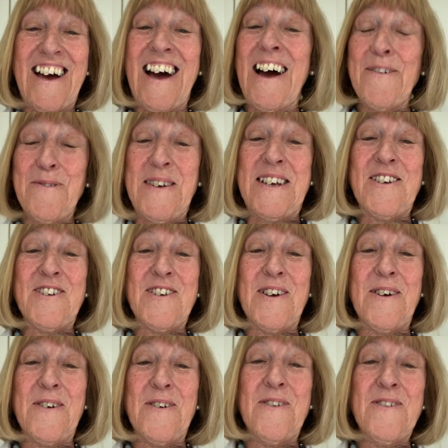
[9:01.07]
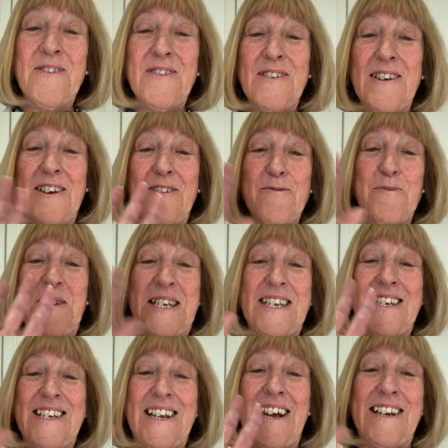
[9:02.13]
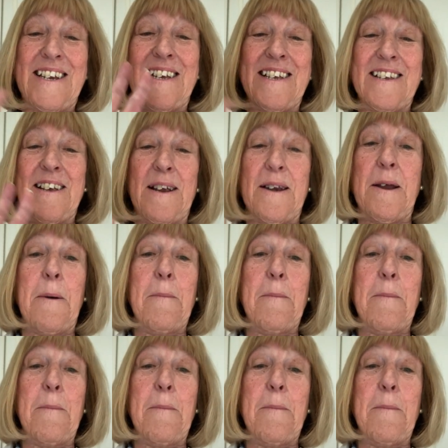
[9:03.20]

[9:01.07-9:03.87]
I miss you. Love, Mrs. Dennison.